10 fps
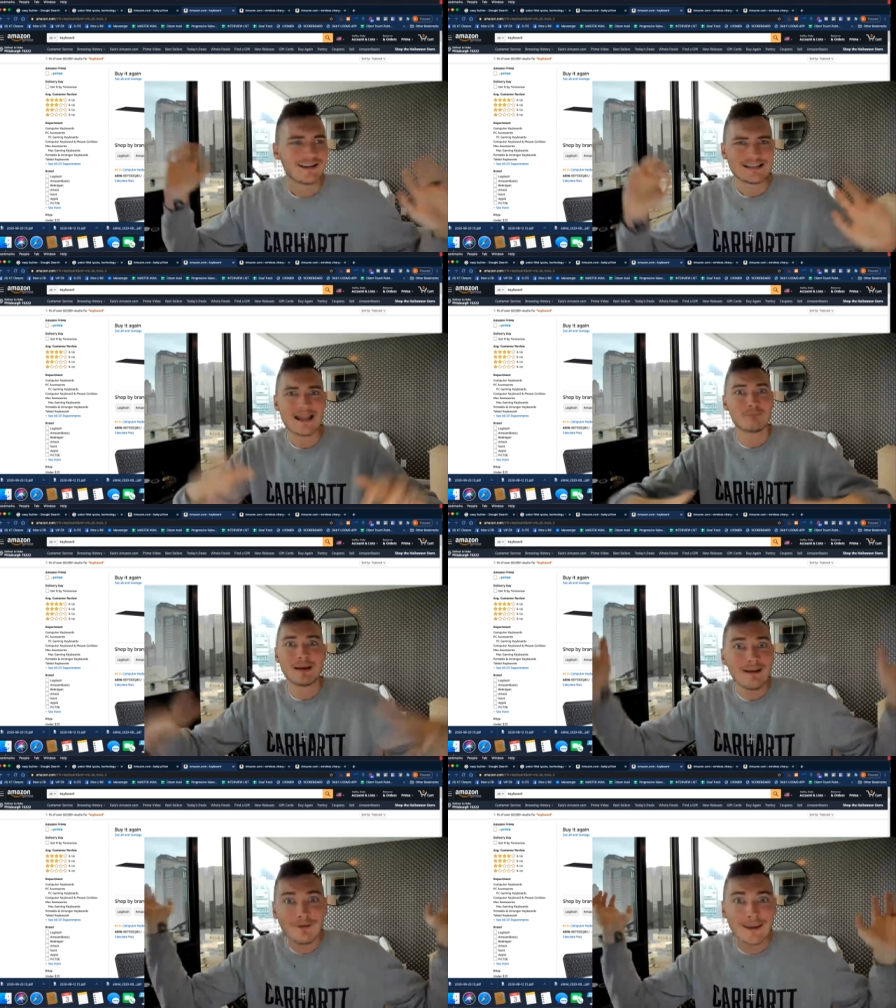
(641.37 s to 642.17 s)
ten
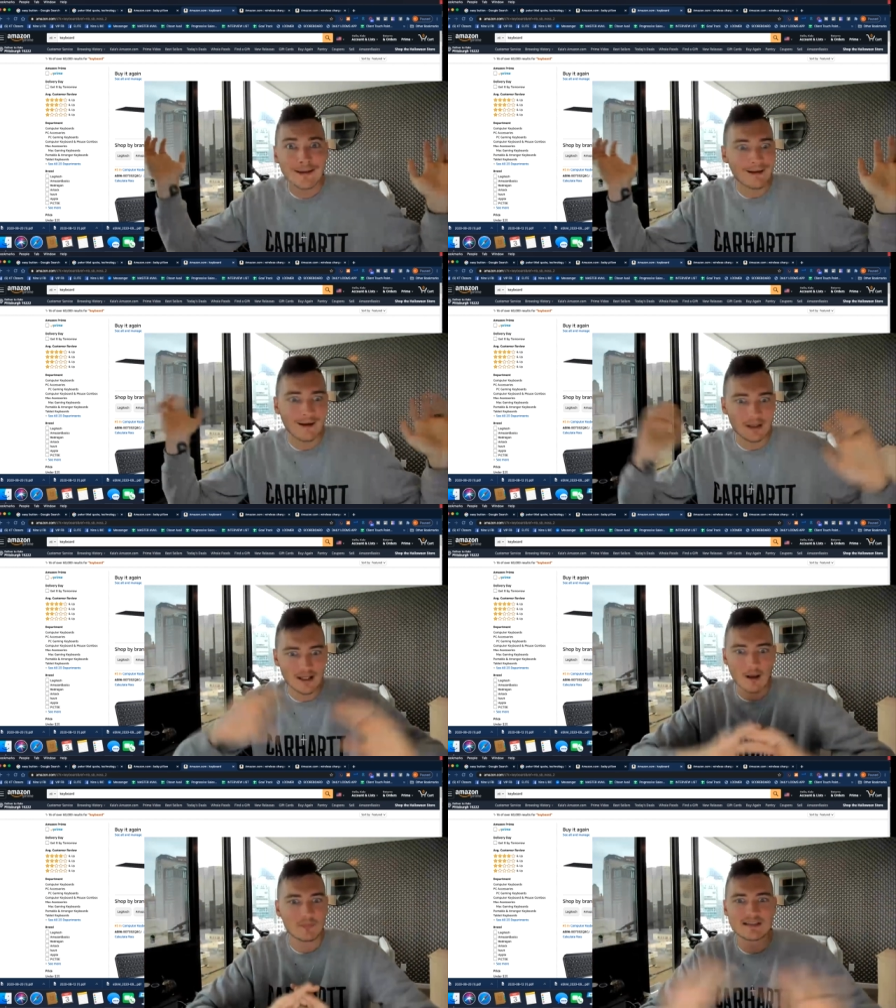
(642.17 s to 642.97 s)
billion? I mean,
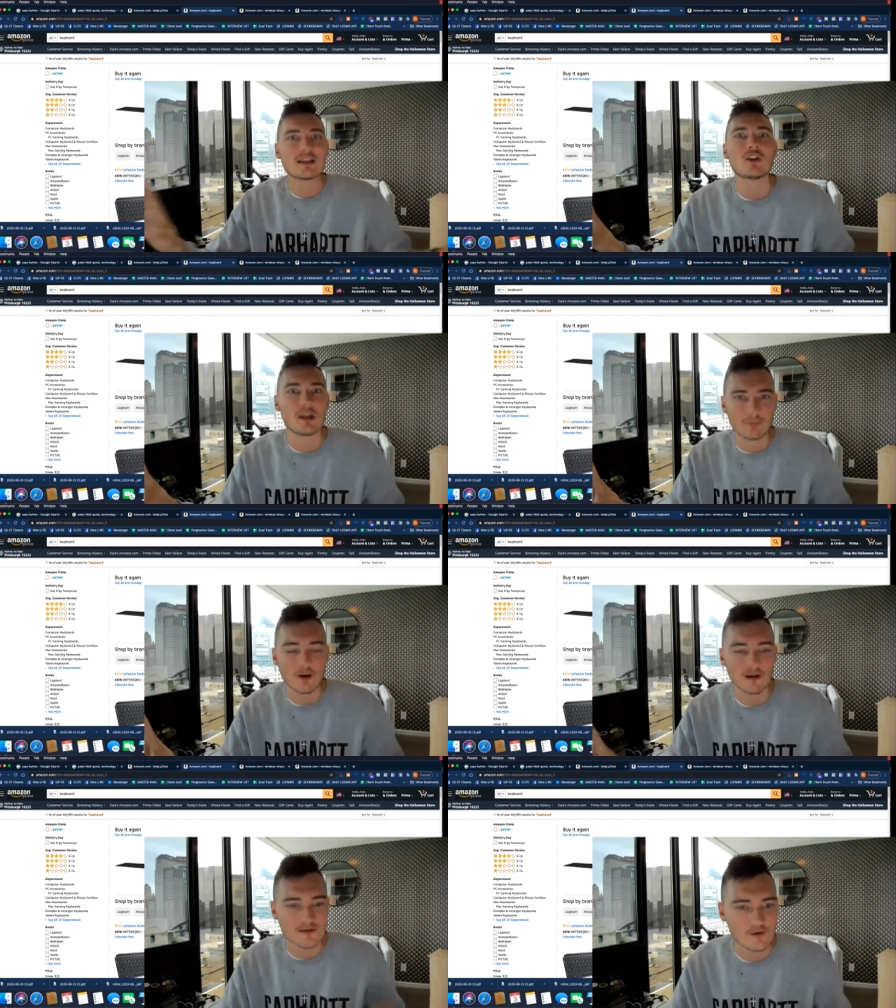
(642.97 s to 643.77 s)
a bazillion
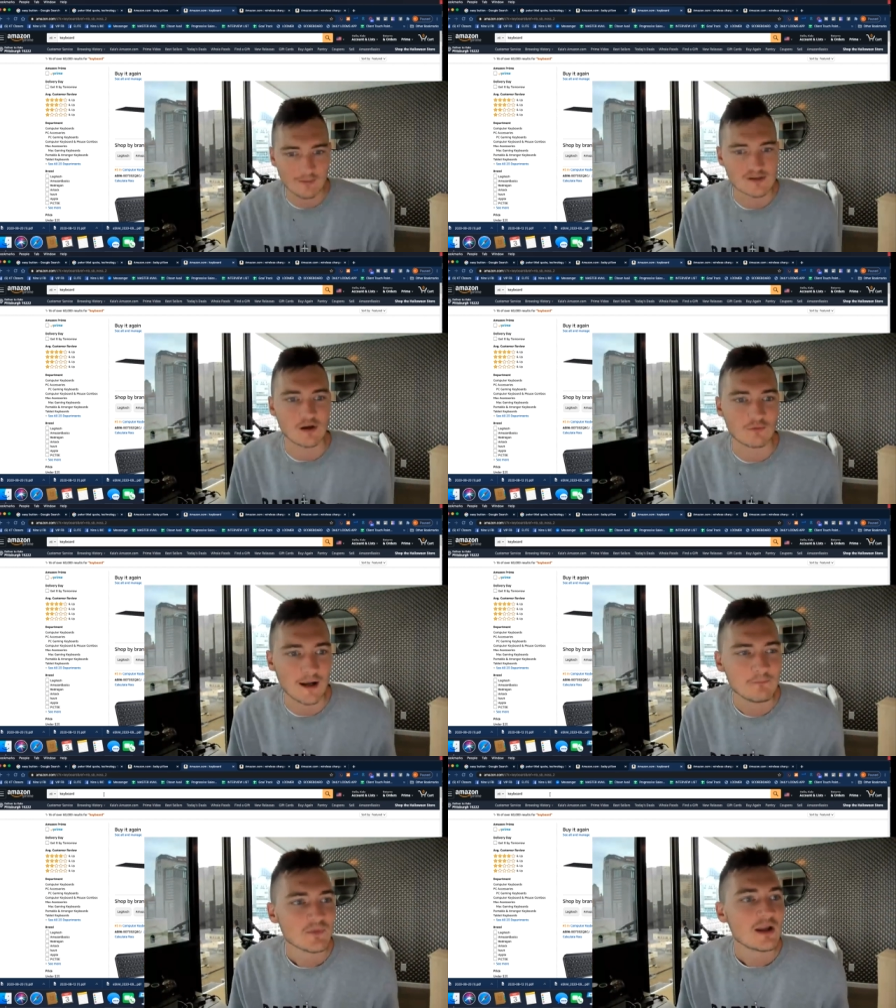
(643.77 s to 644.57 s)
products on Amazon,
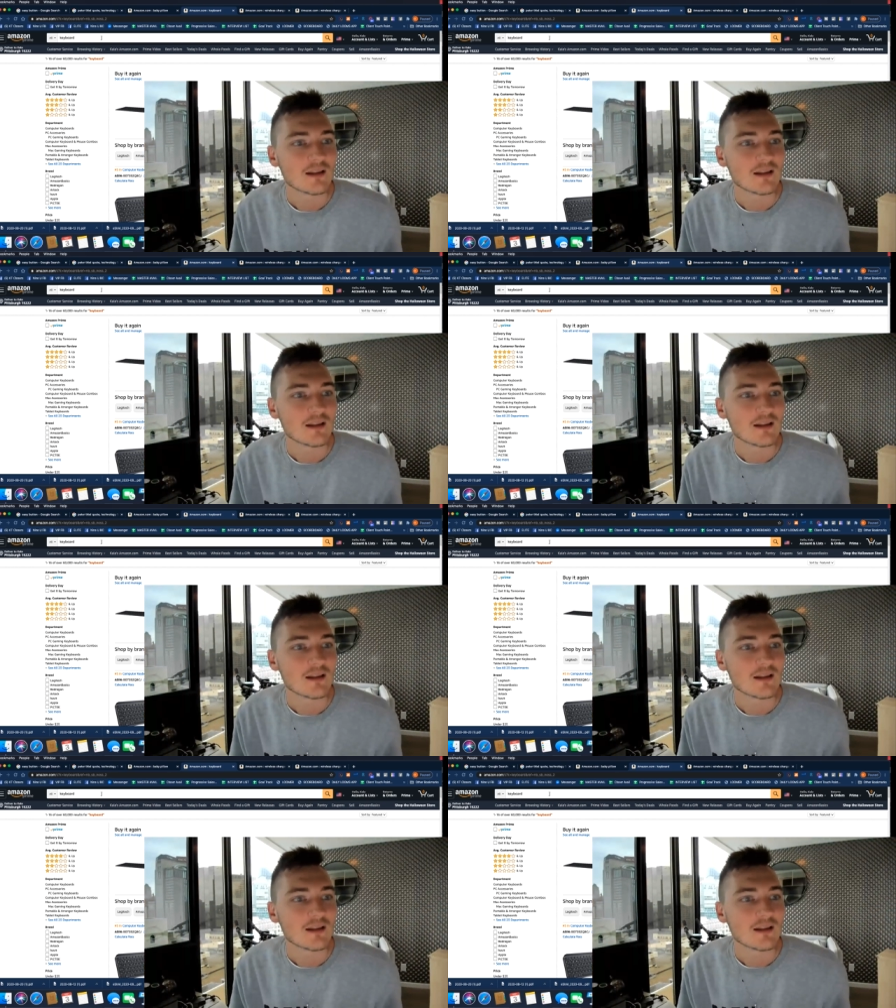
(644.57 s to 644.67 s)
right?